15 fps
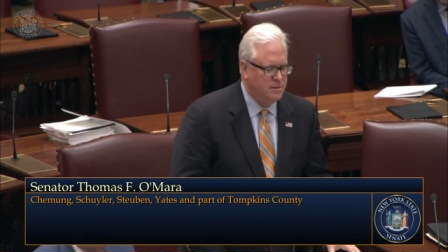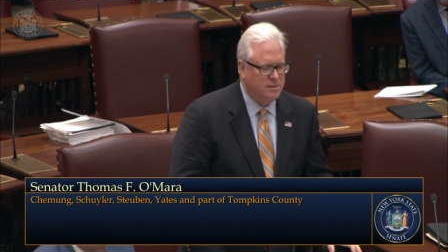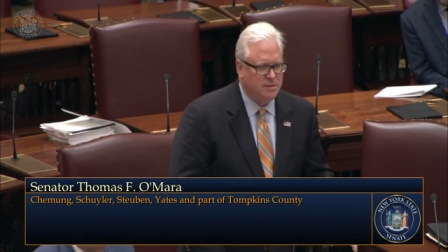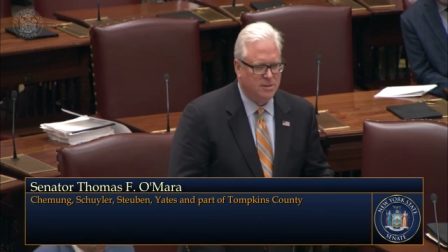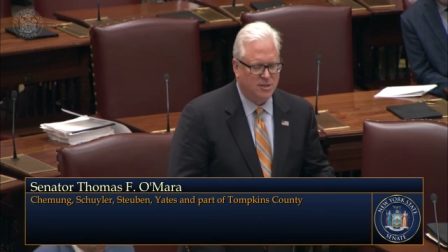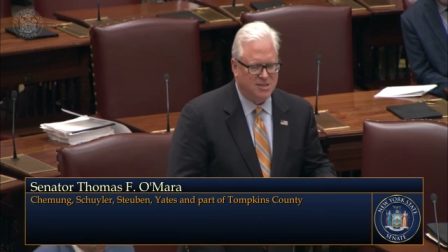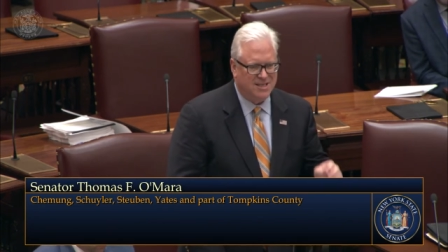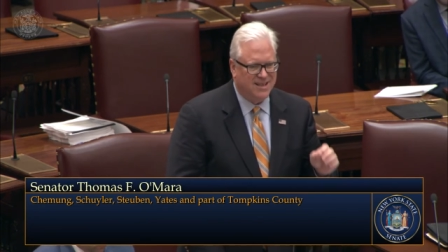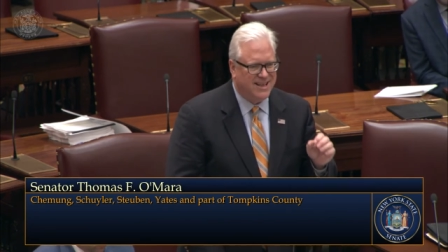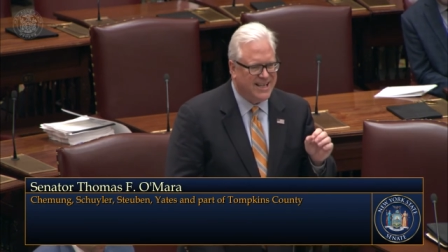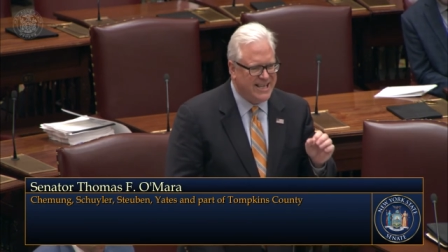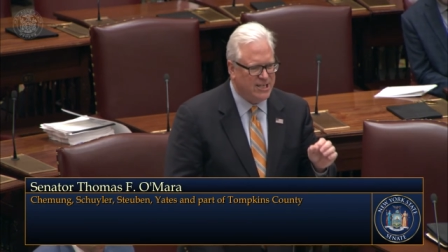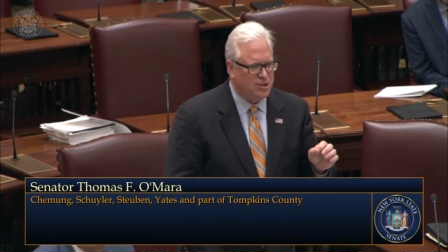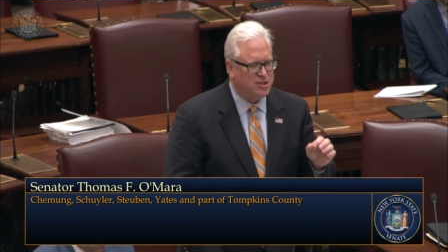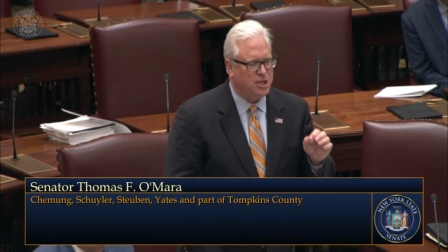There's
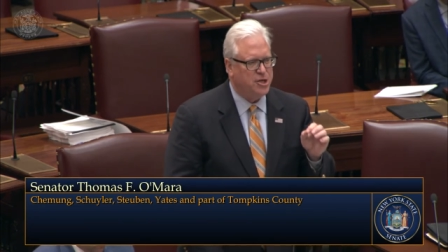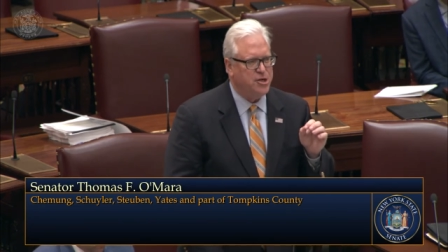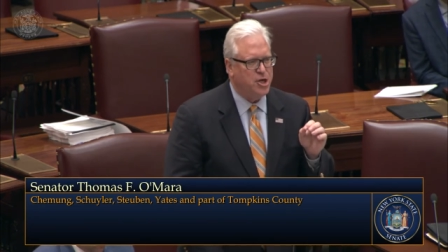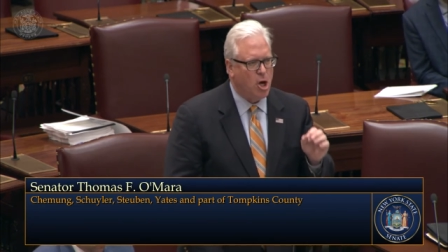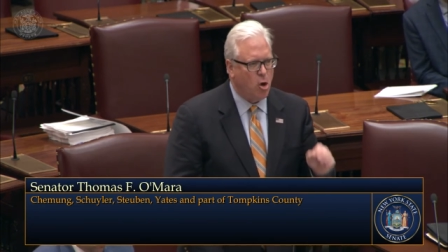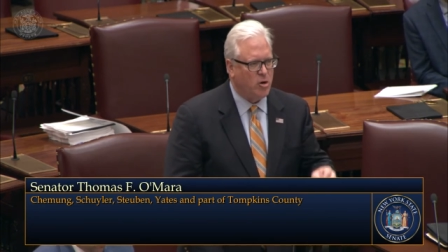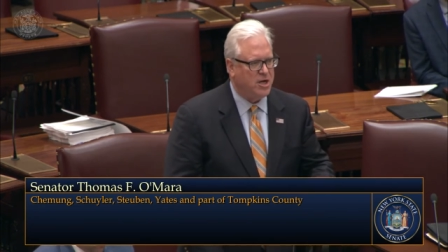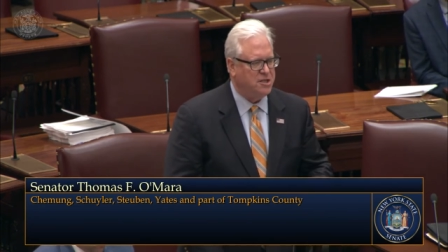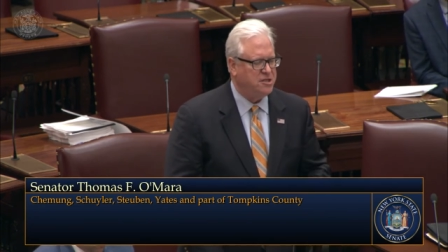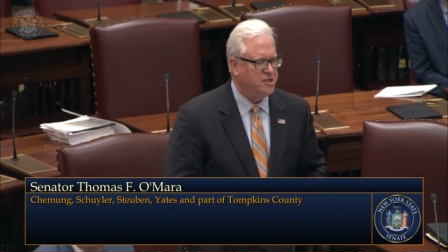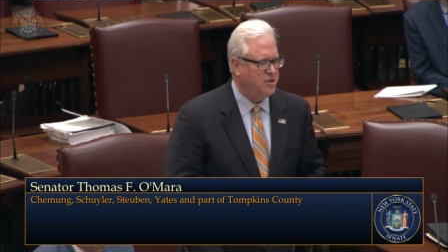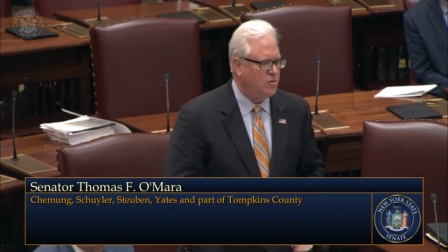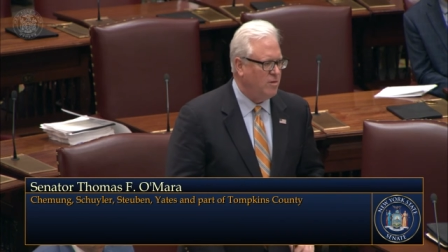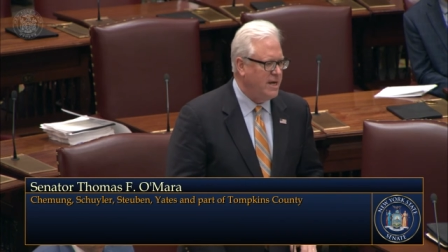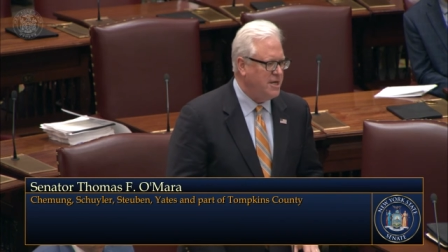little to no
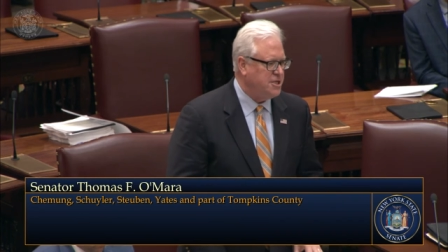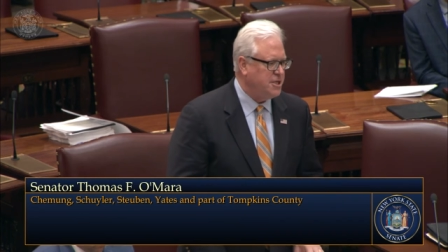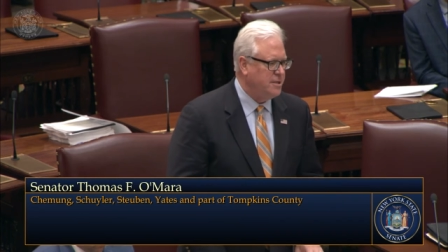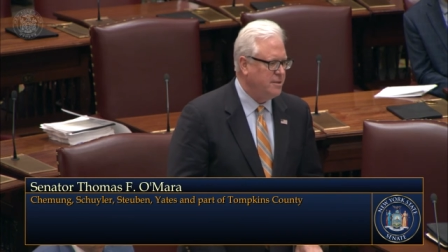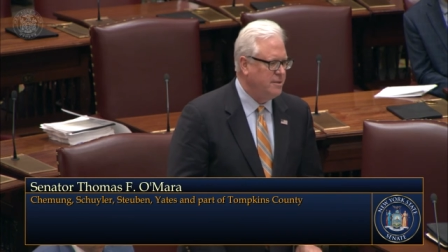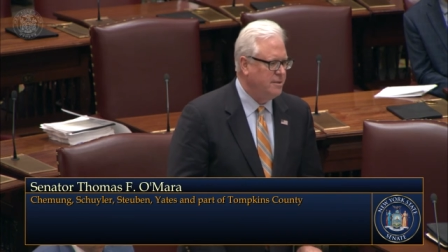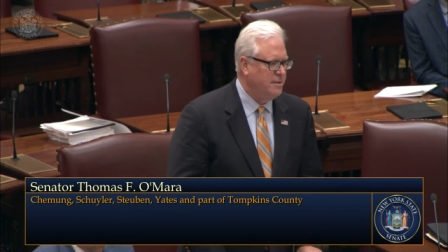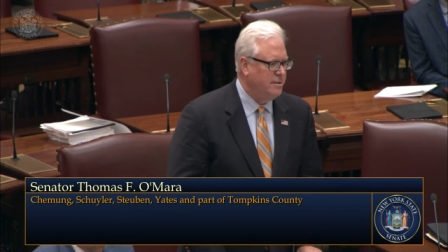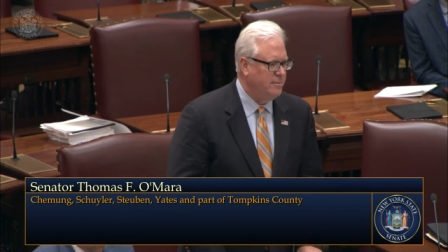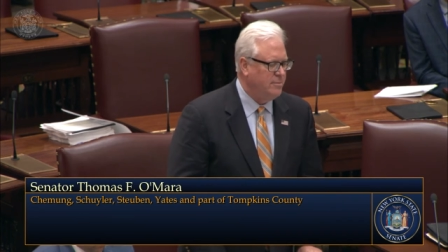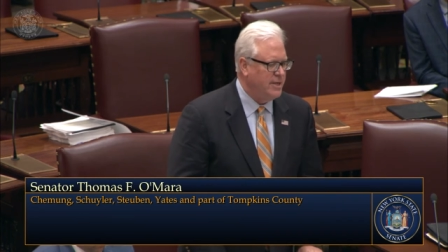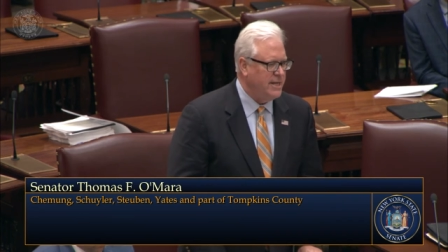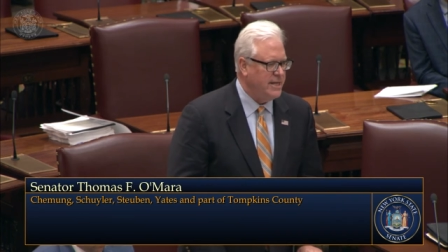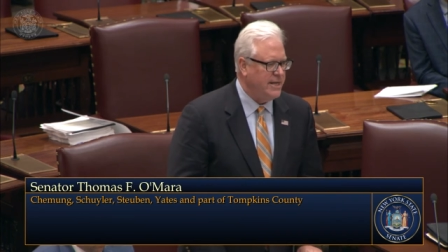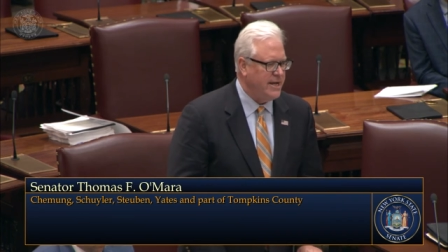consideration
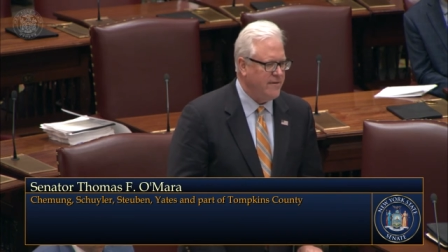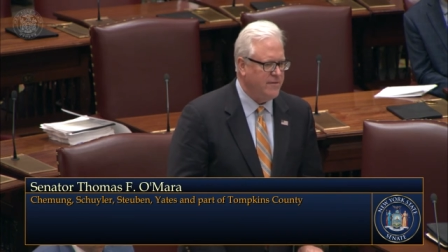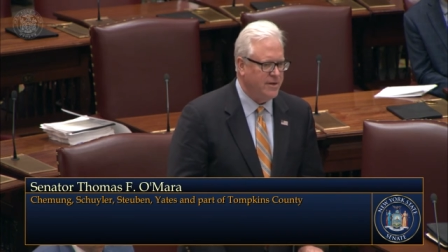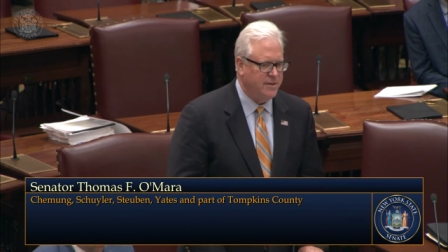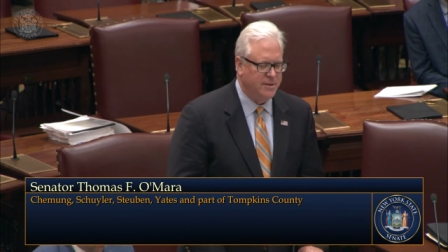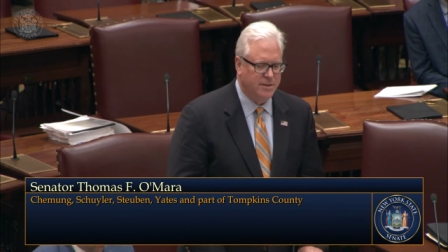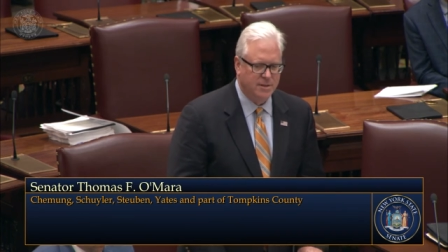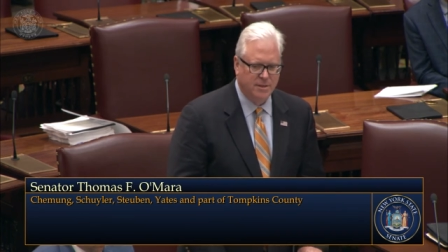being given